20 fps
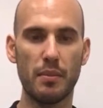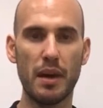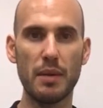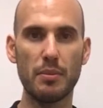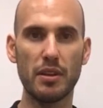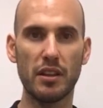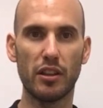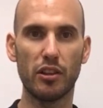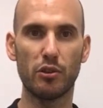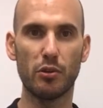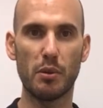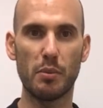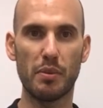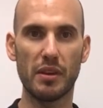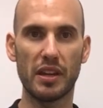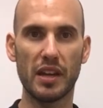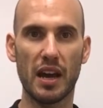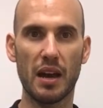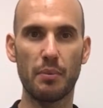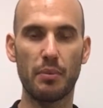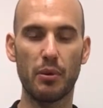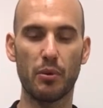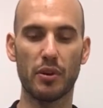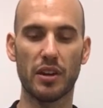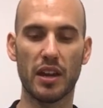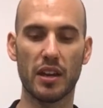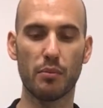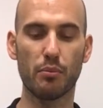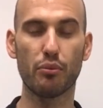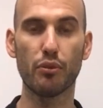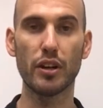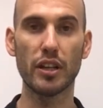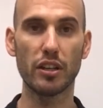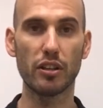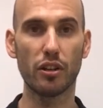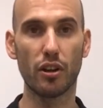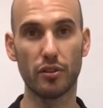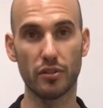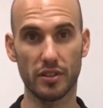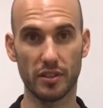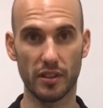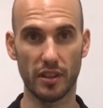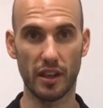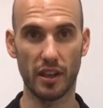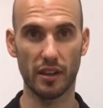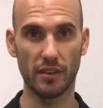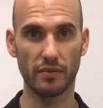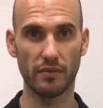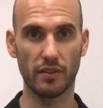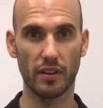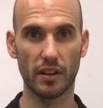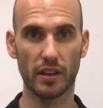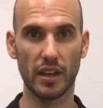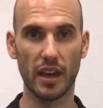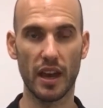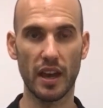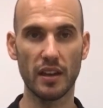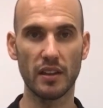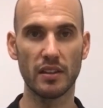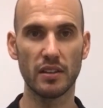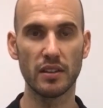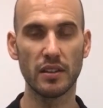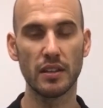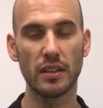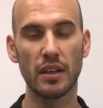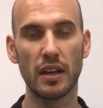Maybe a little bit bigger, but we're getting pretty close there, okay?